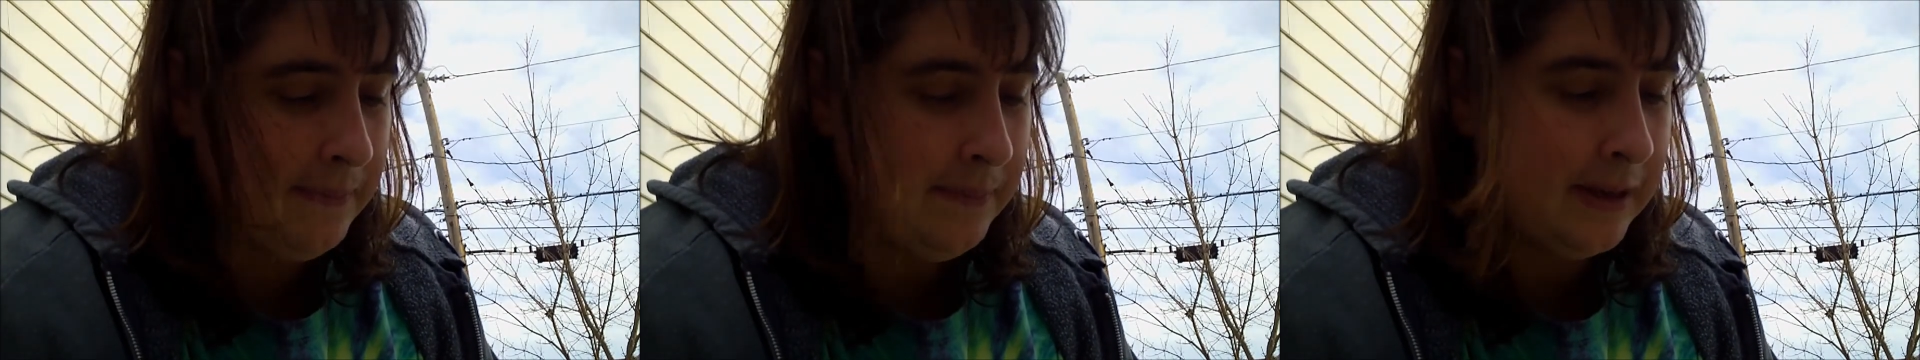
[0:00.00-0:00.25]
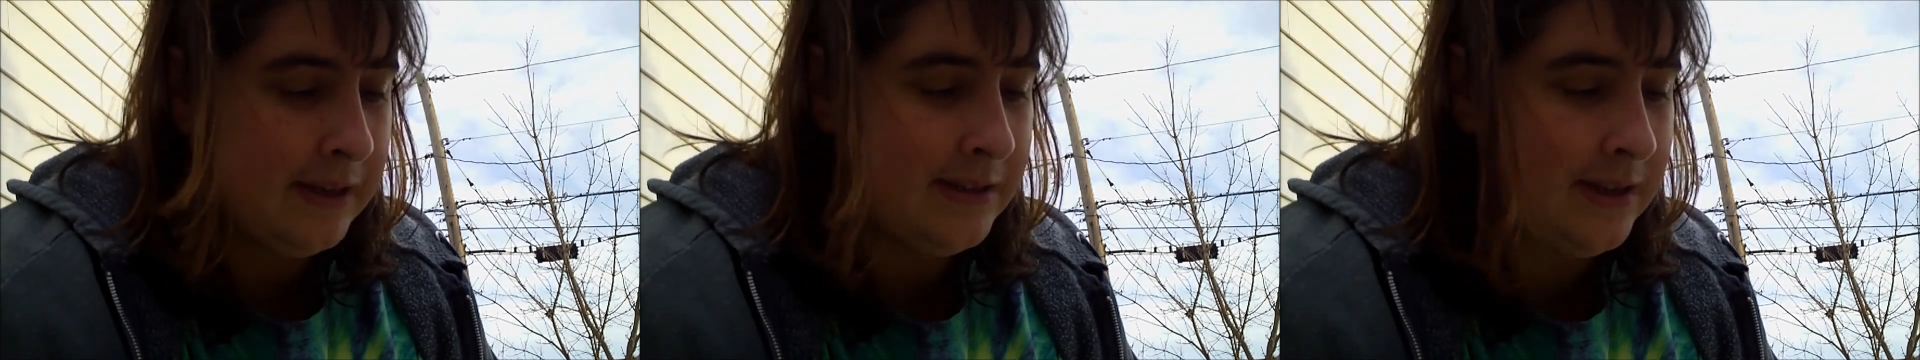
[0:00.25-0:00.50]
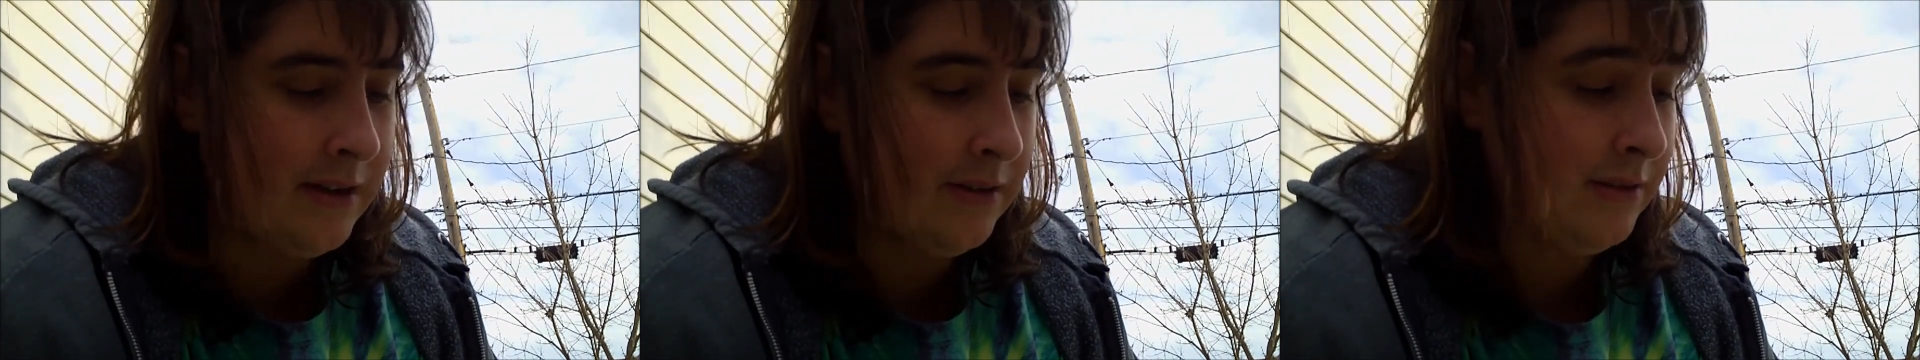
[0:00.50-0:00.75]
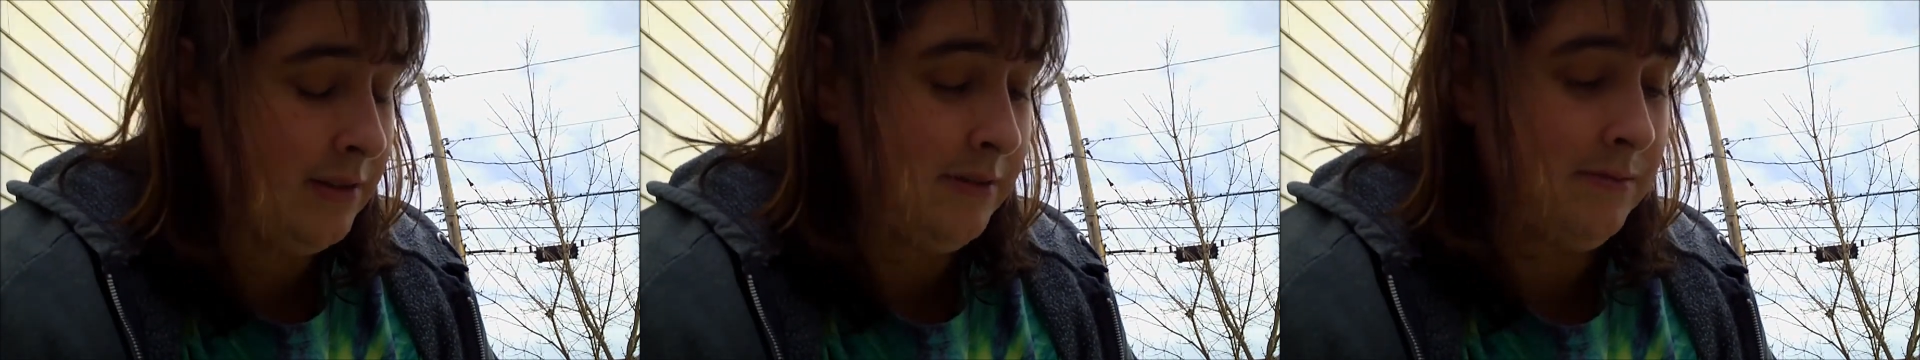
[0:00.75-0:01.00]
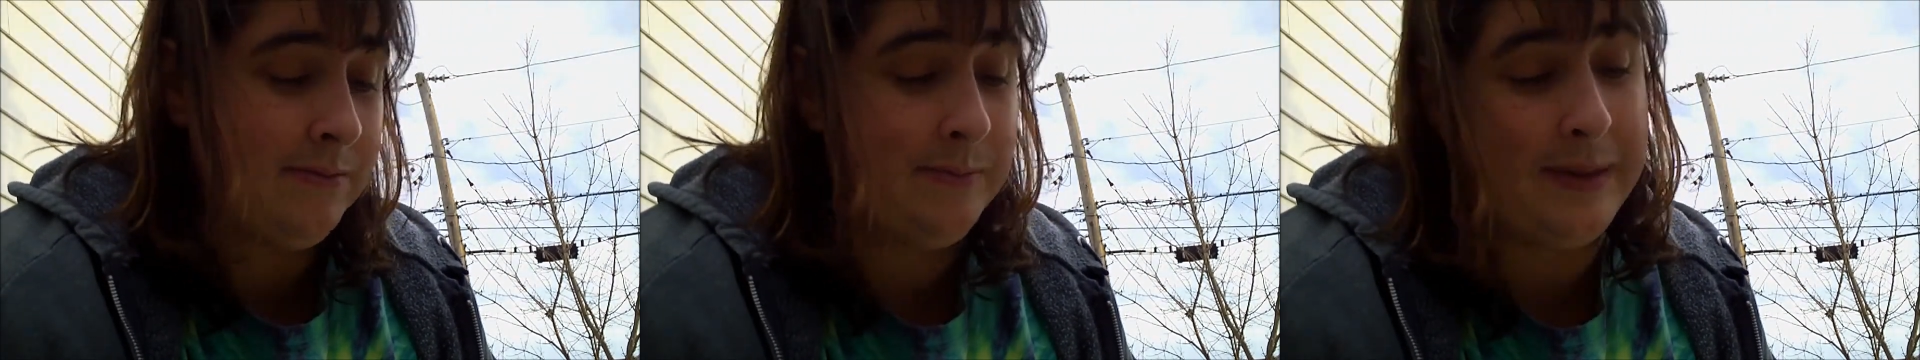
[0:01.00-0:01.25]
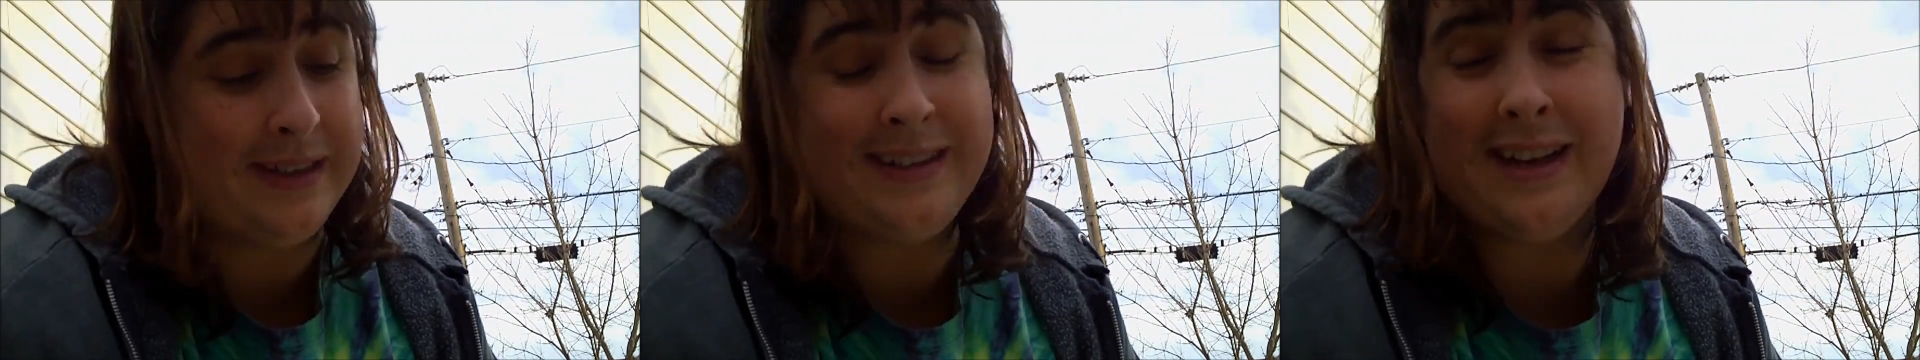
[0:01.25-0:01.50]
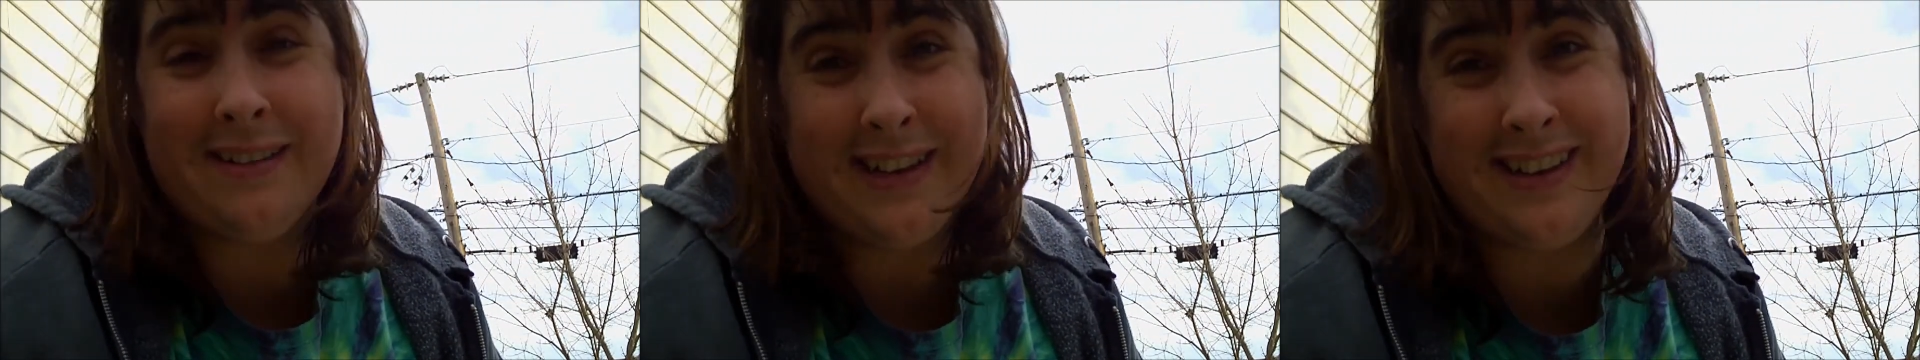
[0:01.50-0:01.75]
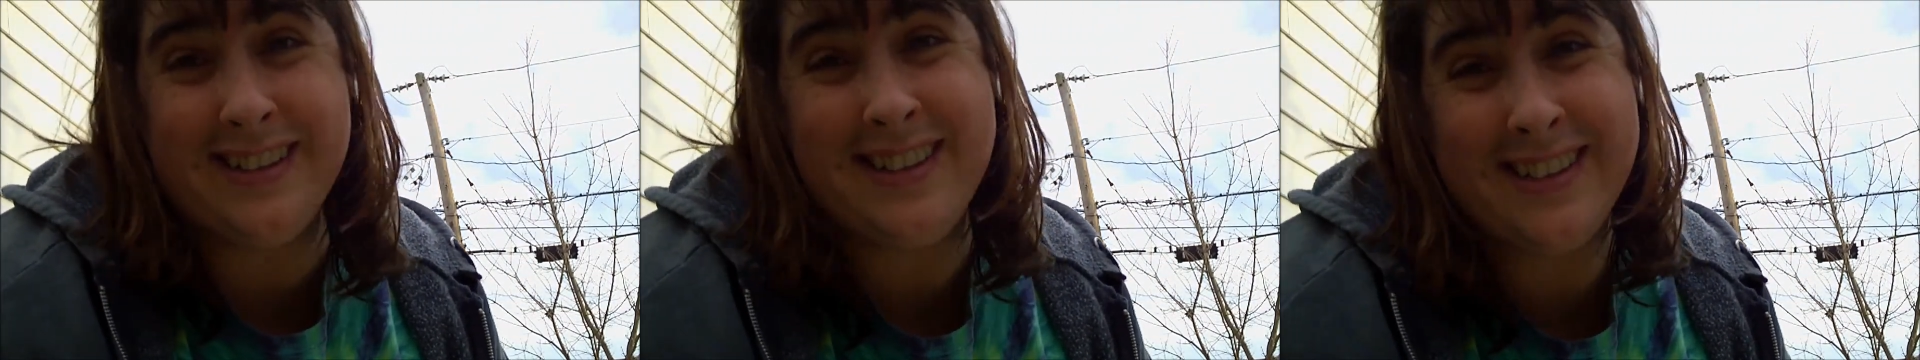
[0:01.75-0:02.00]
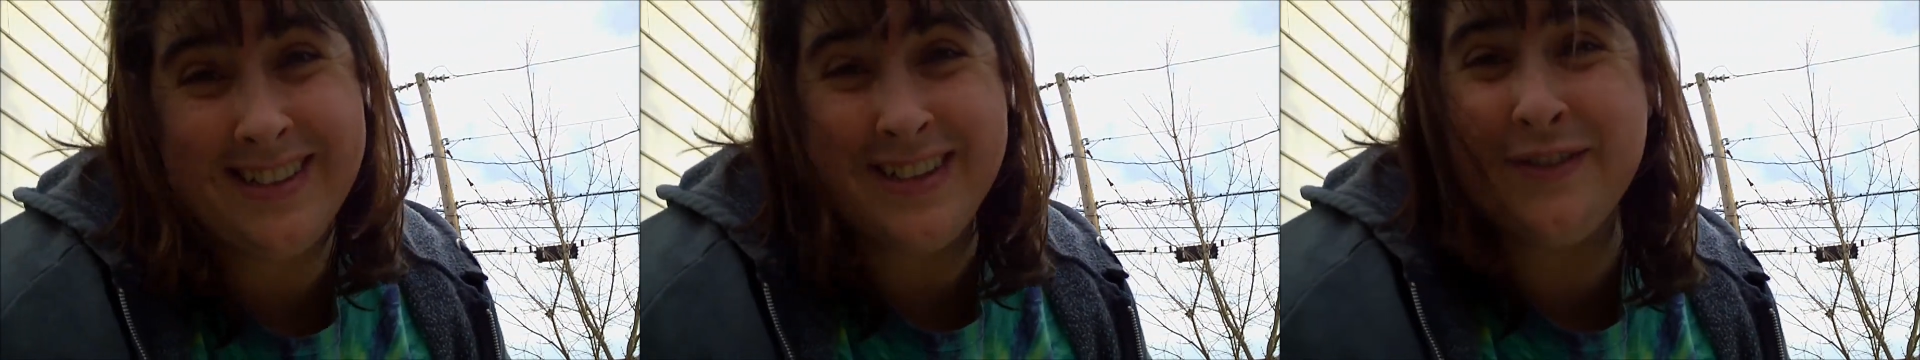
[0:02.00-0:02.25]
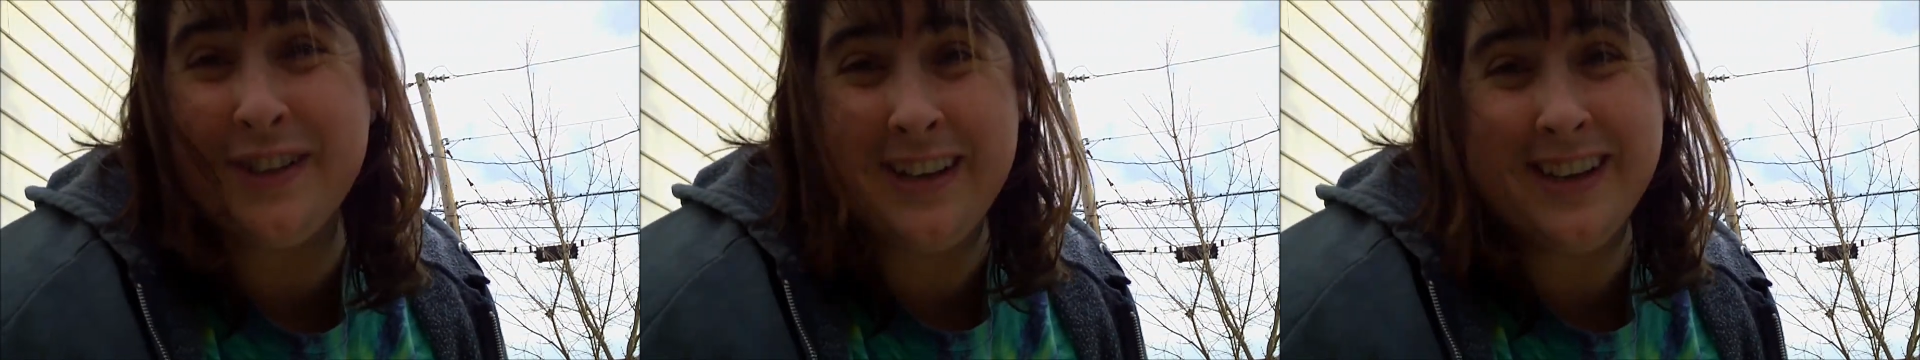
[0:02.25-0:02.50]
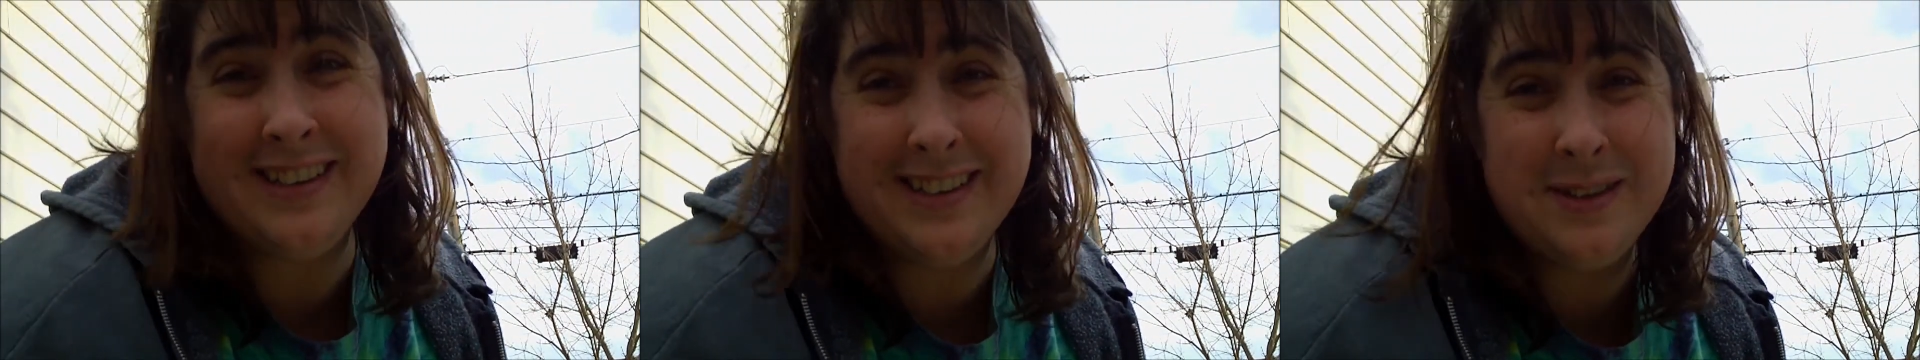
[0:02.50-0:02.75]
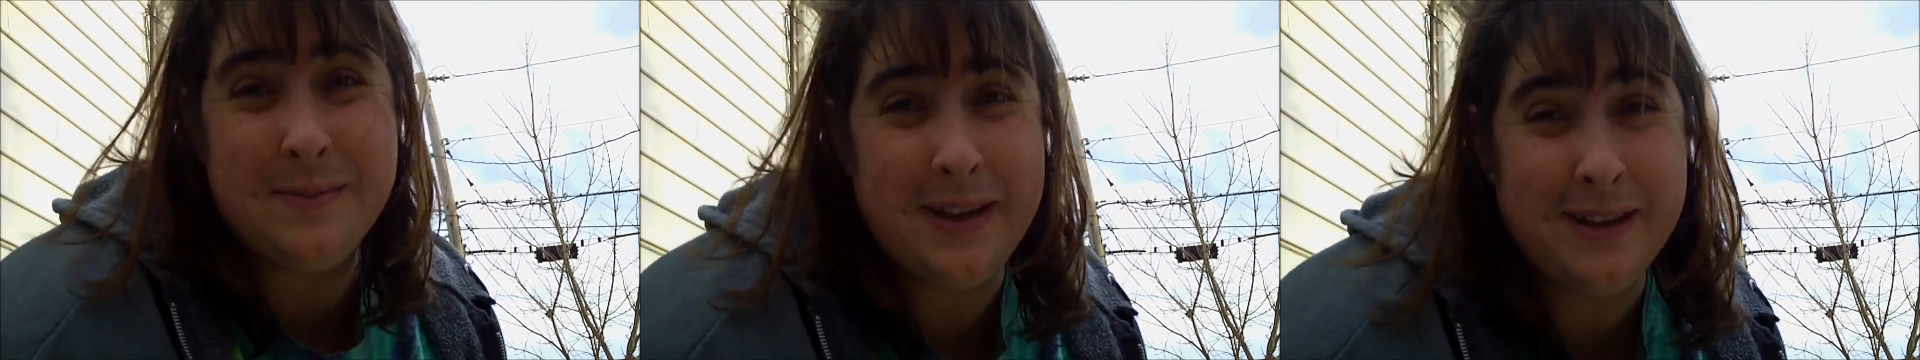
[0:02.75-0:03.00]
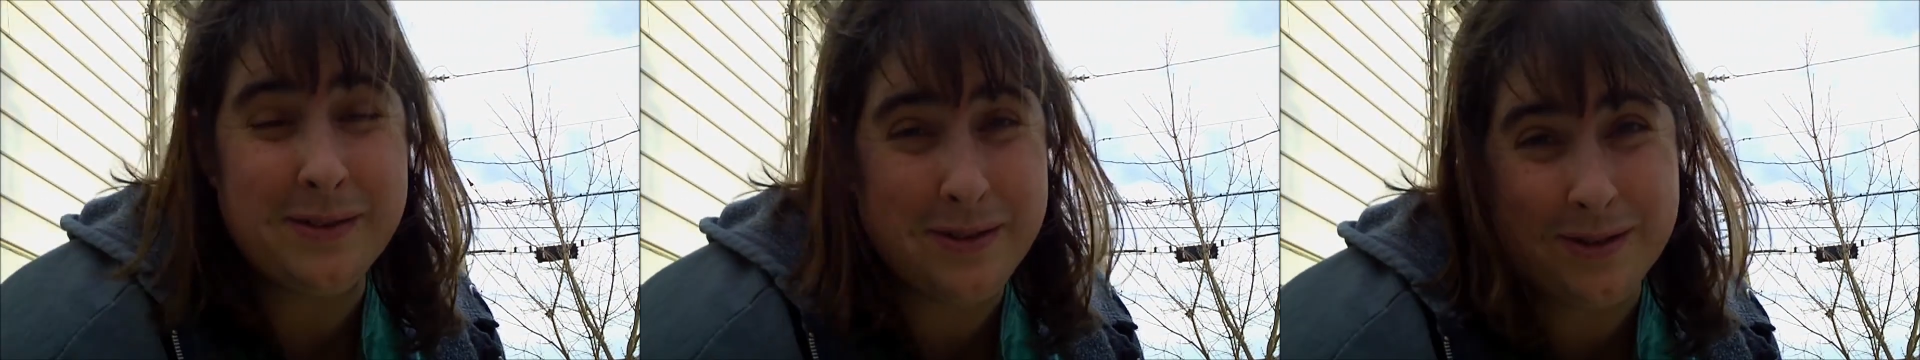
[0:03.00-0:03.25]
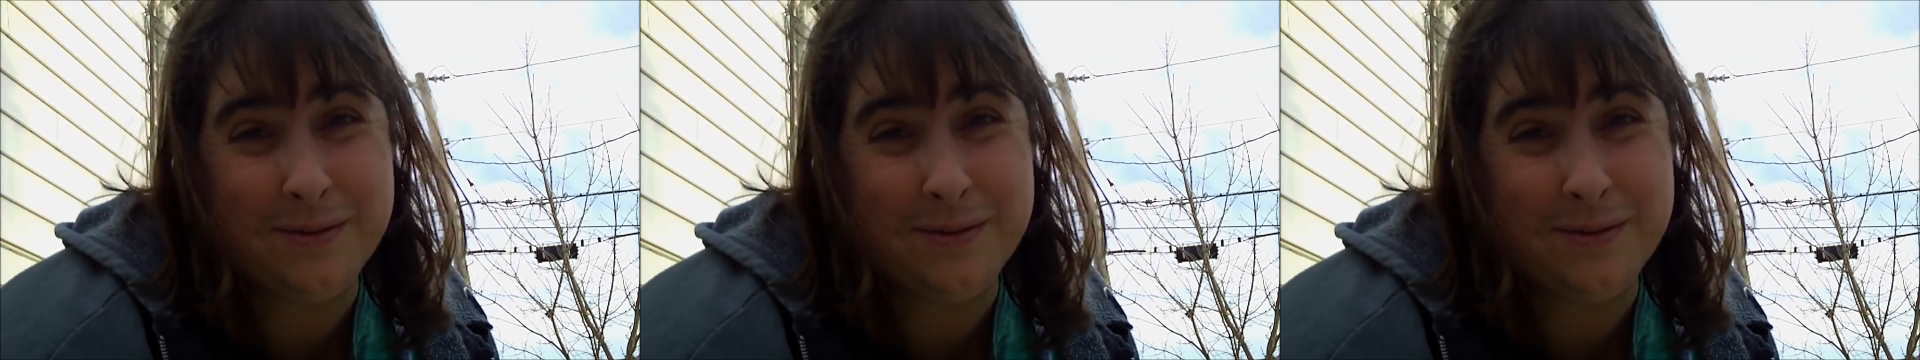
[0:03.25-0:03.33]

Because I also picked out like 6 different kinds of tomatoes.